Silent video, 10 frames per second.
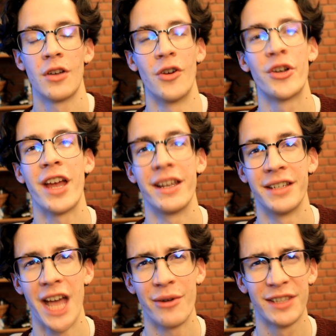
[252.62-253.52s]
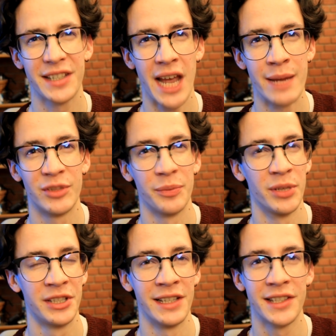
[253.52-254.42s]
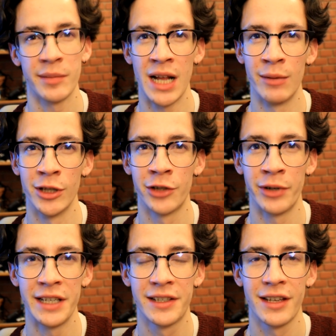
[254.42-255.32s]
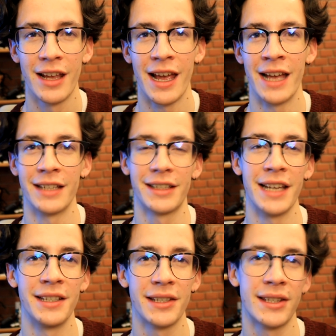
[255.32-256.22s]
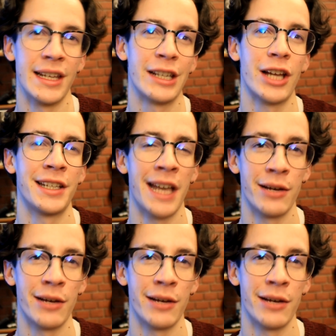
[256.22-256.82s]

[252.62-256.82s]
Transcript: Okay, now it's time to put in some elbow grease and get this thing cut